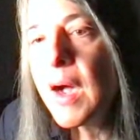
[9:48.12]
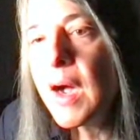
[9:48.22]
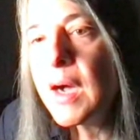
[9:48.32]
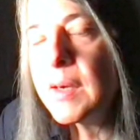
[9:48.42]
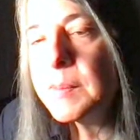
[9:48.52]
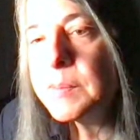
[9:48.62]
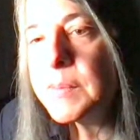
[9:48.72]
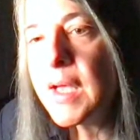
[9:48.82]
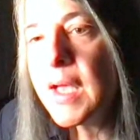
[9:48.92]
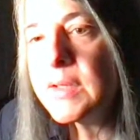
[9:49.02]

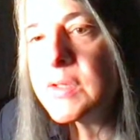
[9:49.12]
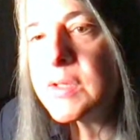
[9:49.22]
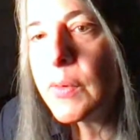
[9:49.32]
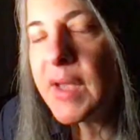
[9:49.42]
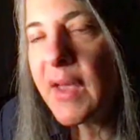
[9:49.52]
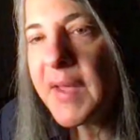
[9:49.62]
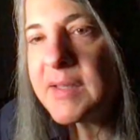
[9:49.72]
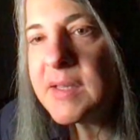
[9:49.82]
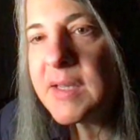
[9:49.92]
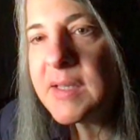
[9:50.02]
Um, and so, yeah,
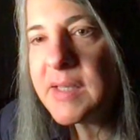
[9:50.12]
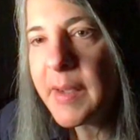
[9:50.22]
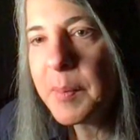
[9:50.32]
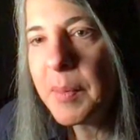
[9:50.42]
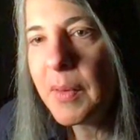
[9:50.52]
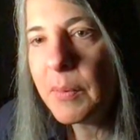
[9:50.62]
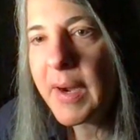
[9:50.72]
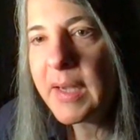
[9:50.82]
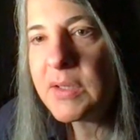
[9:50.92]
that's an example, right?